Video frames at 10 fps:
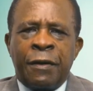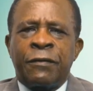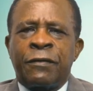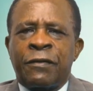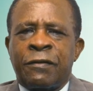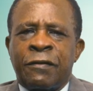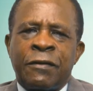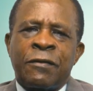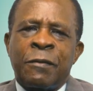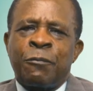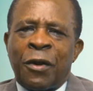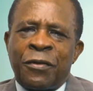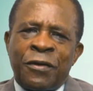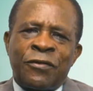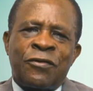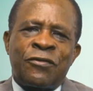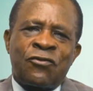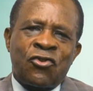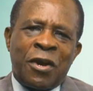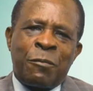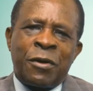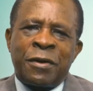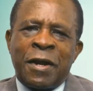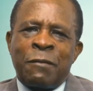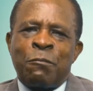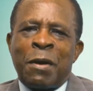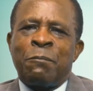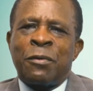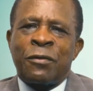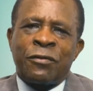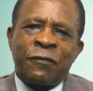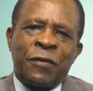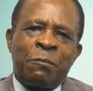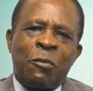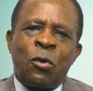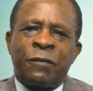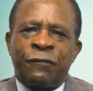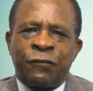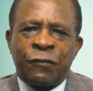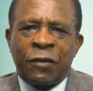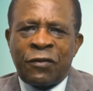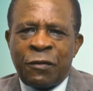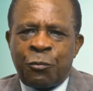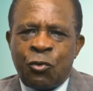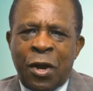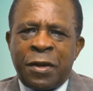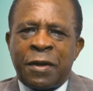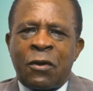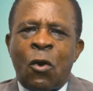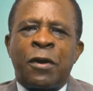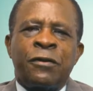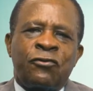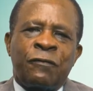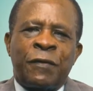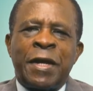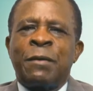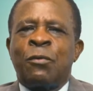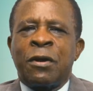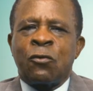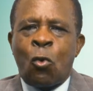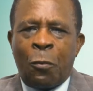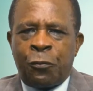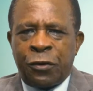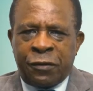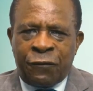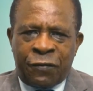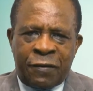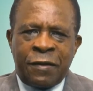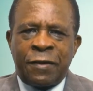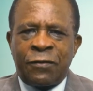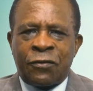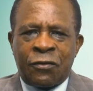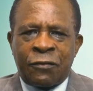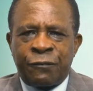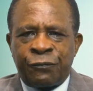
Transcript: sisters and brothers, chairman and members of the board of the Cipriani College of Labor and Cooperative Studies.